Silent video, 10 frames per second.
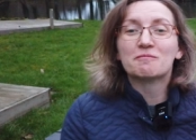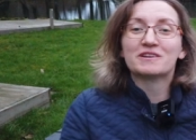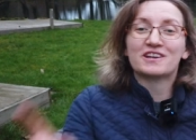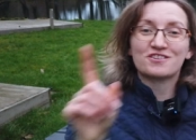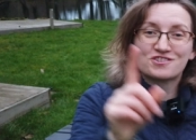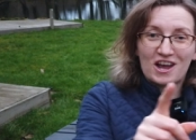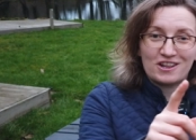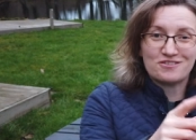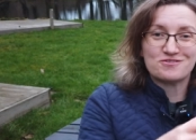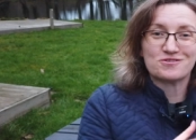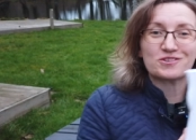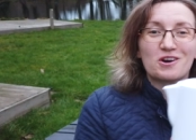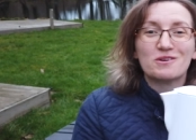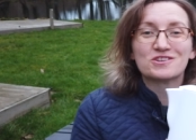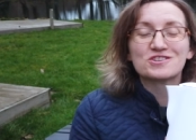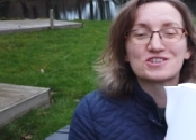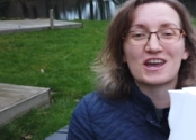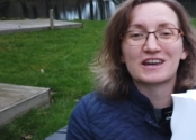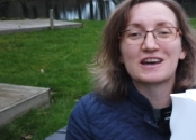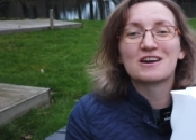but I challenge you, go and
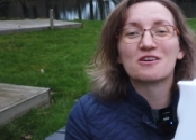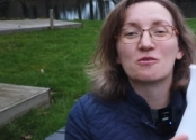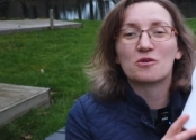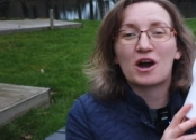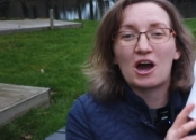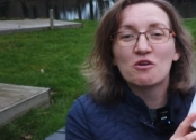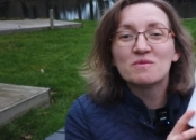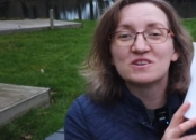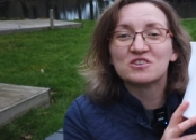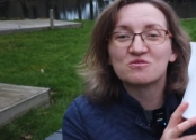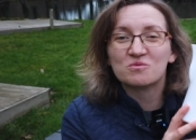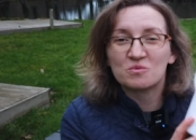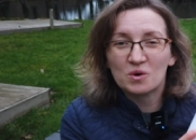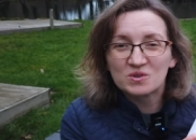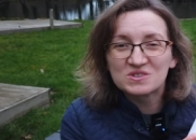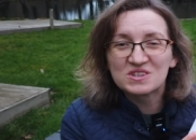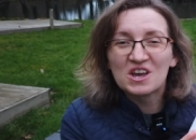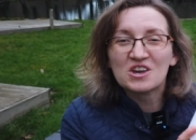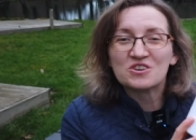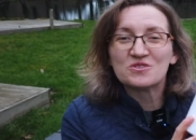check how many watts
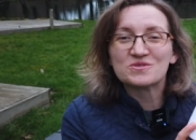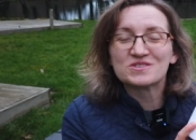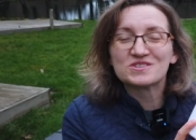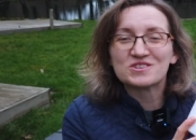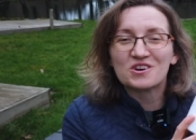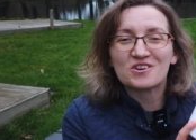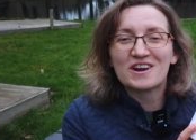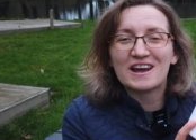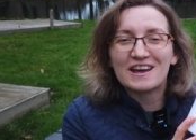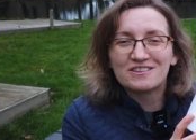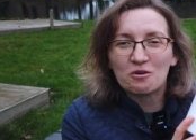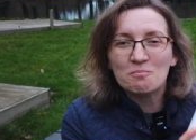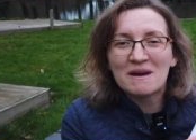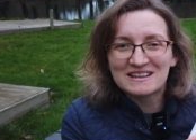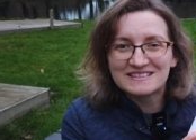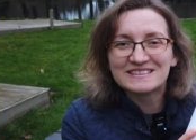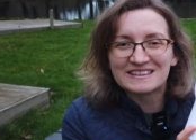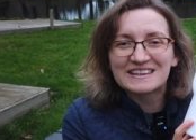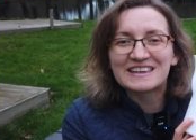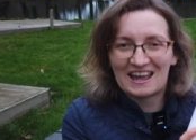uses your
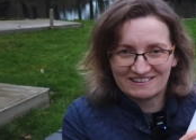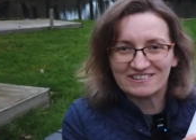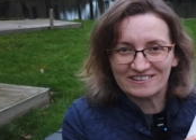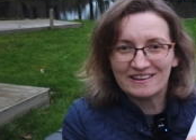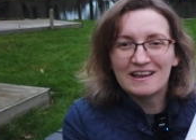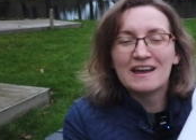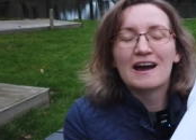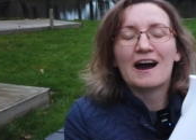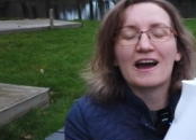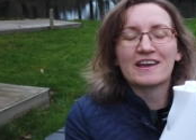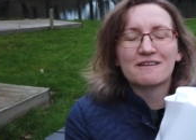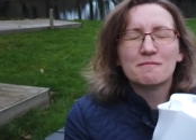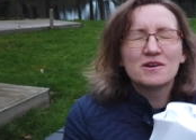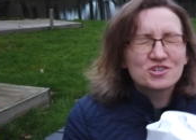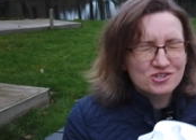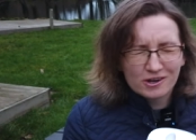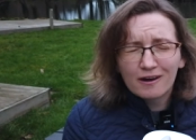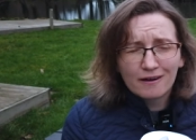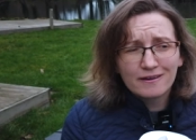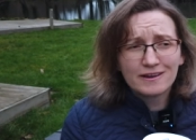domestic kettle. I am
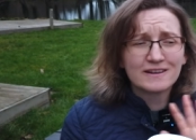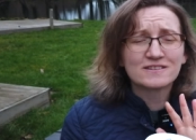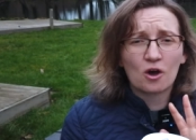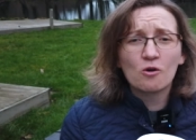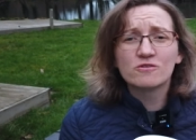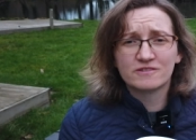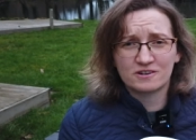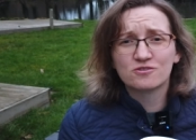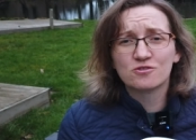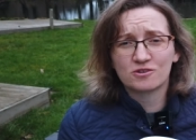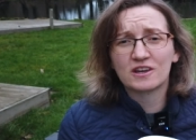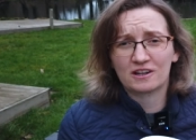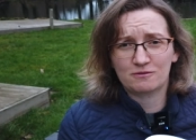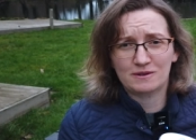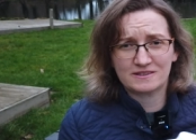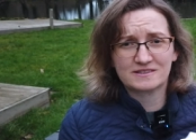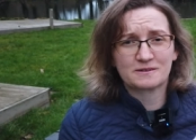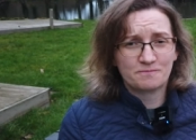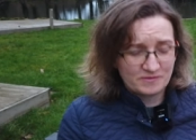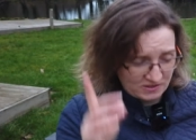sure it's over two
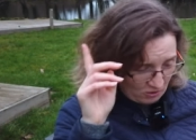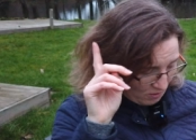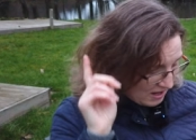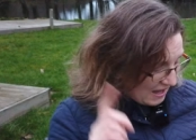kilowatts. So